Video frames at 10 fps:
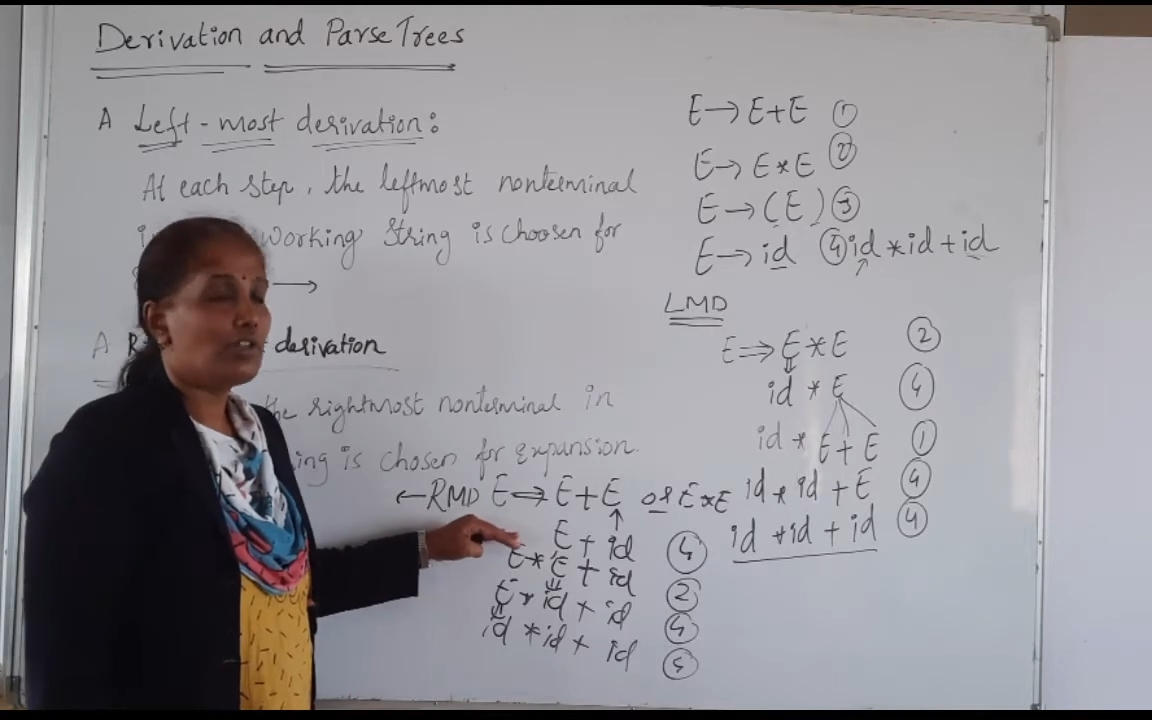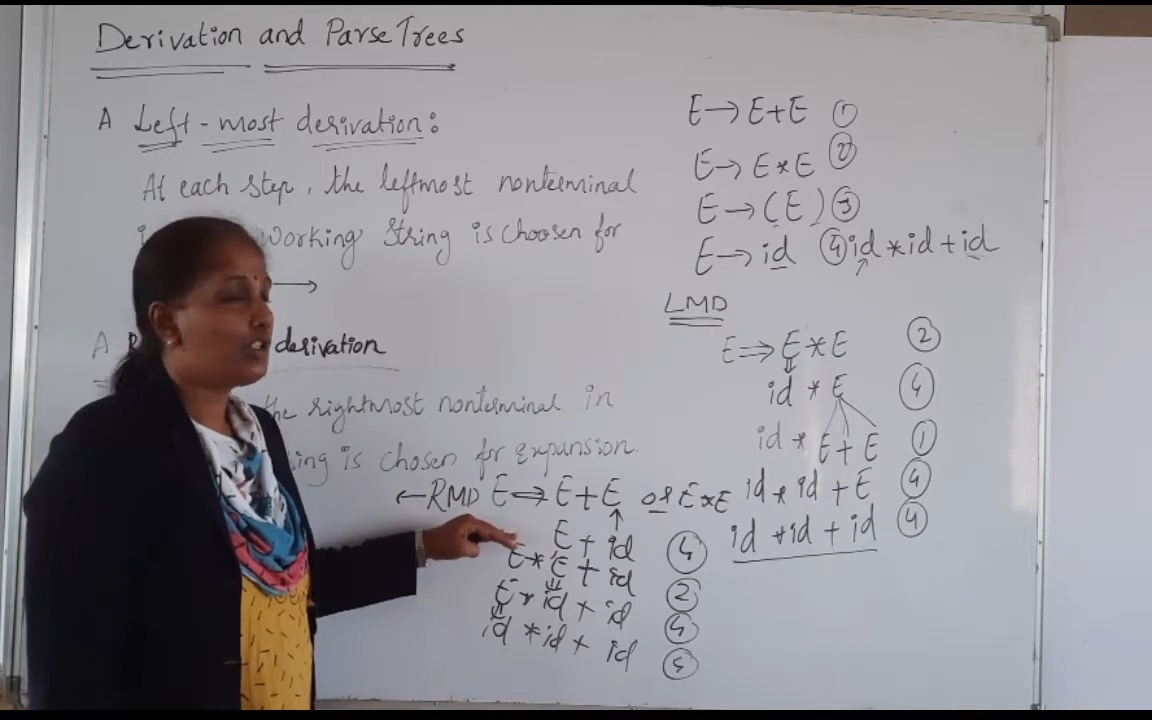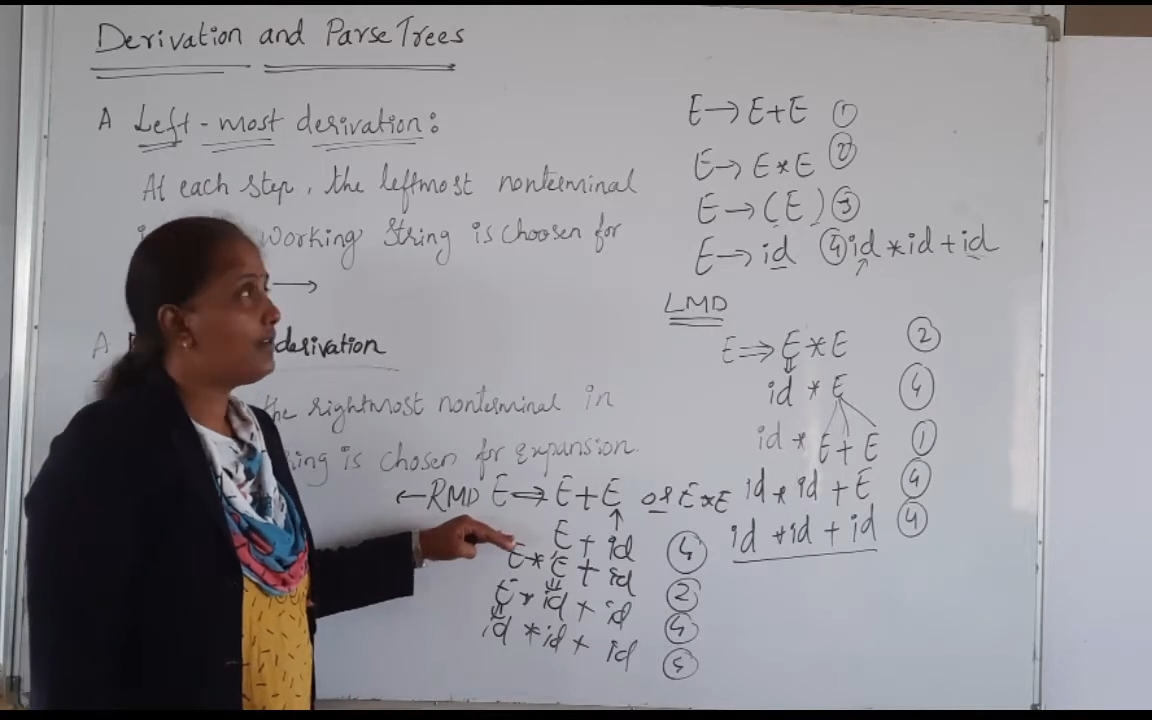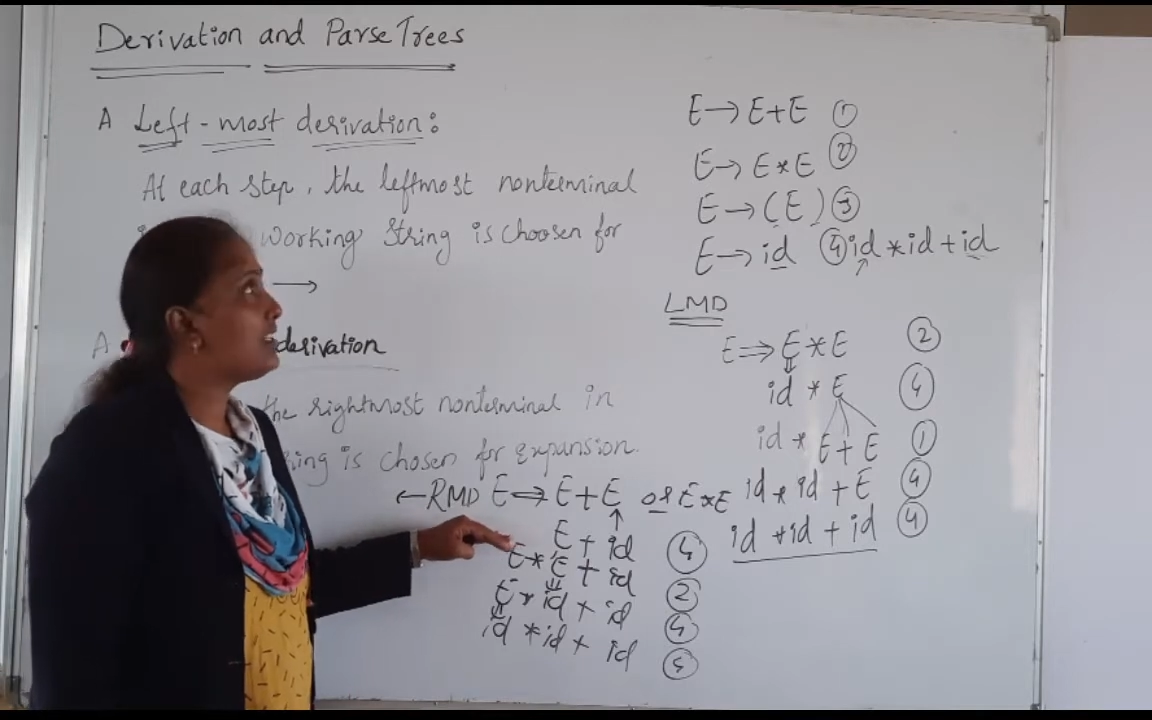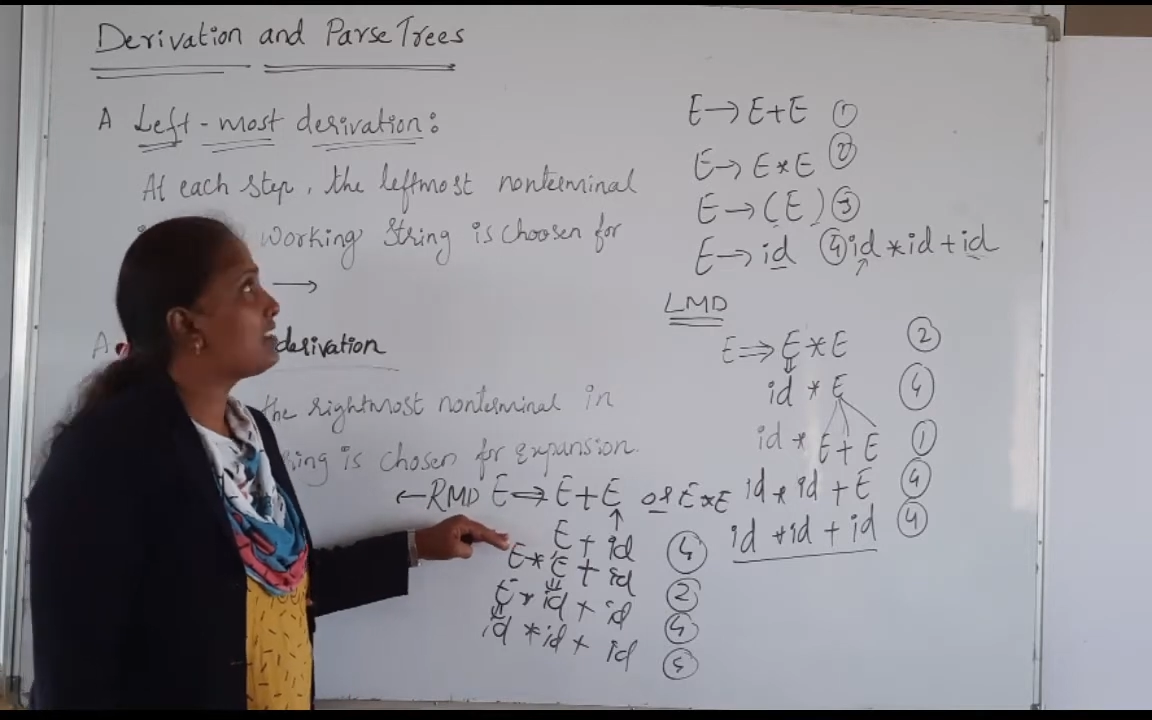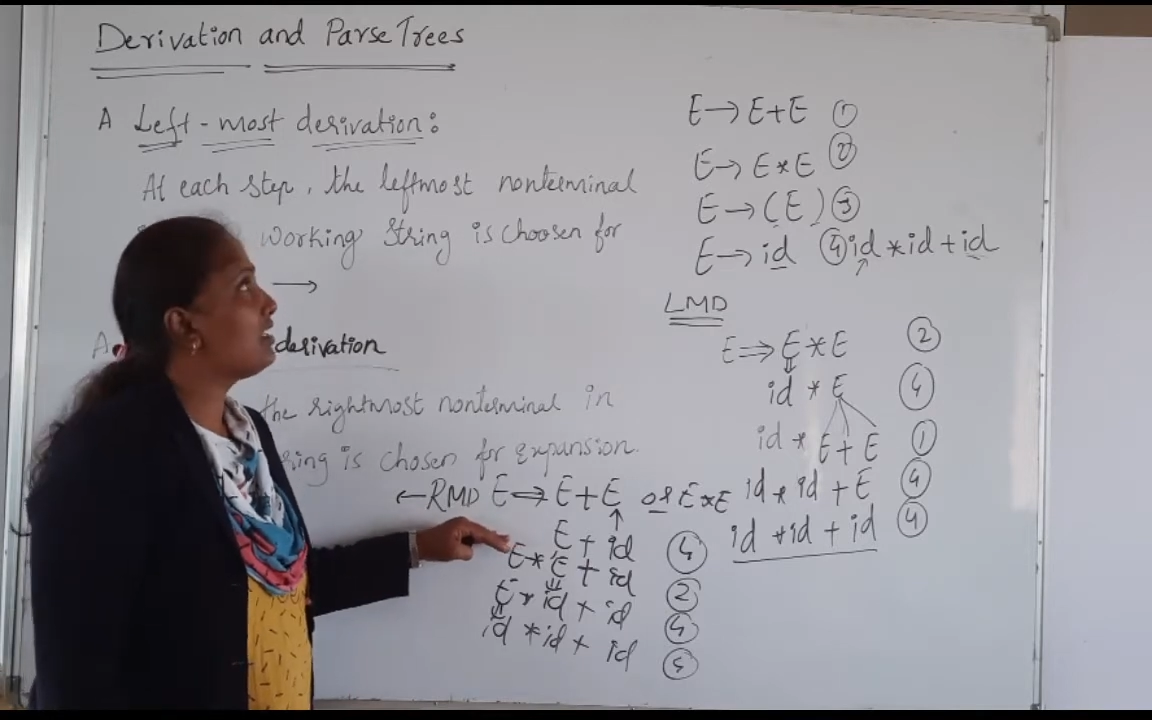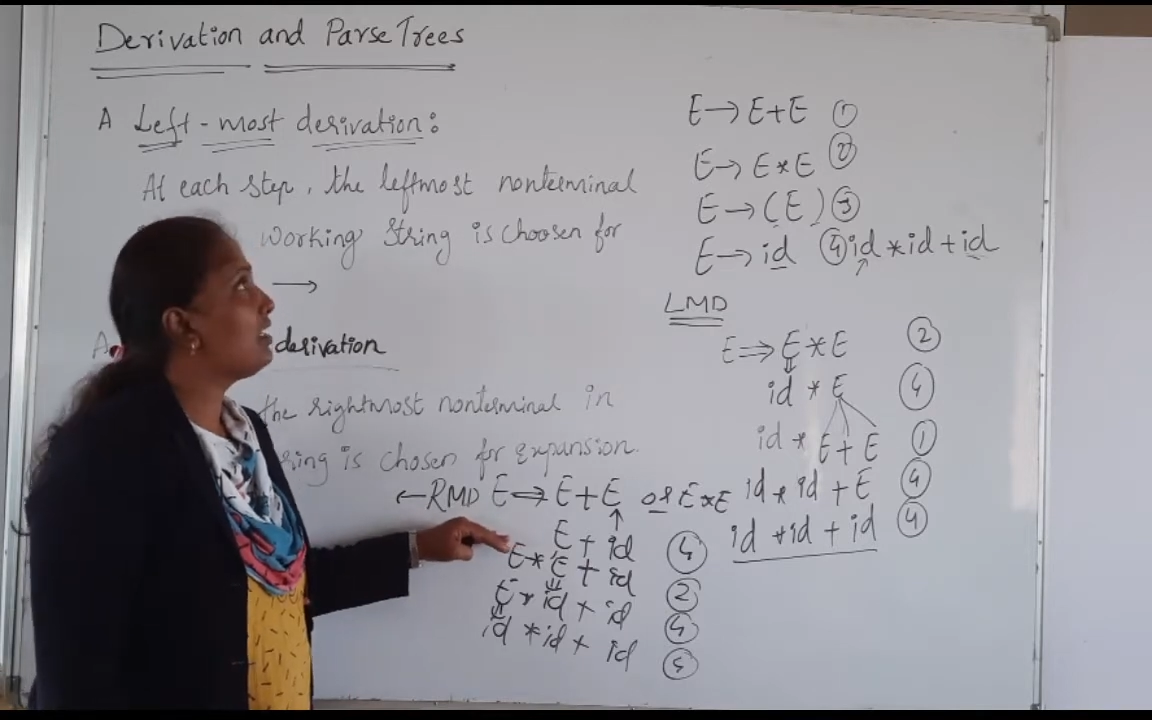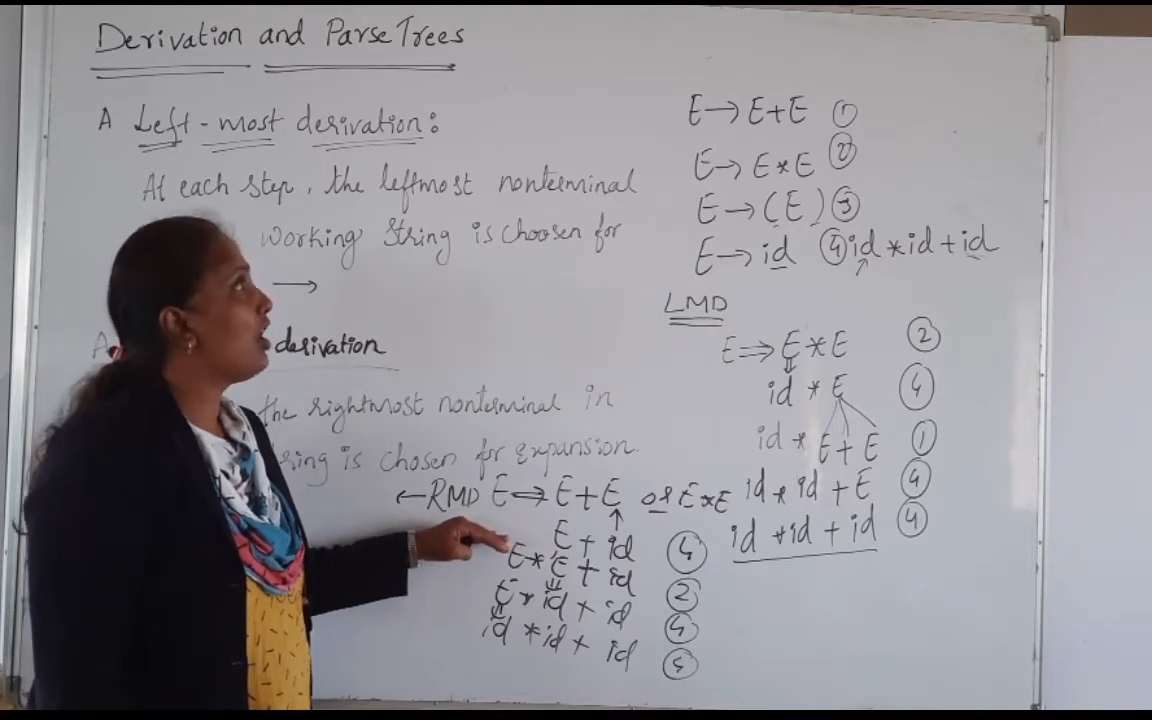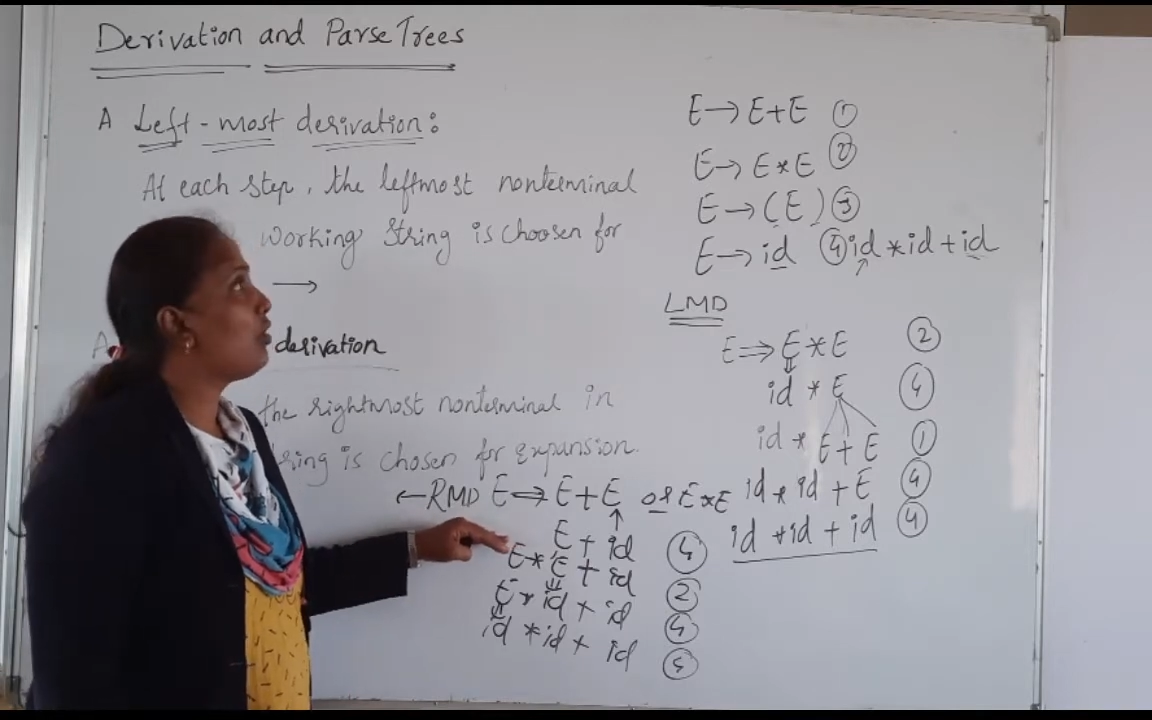So we will see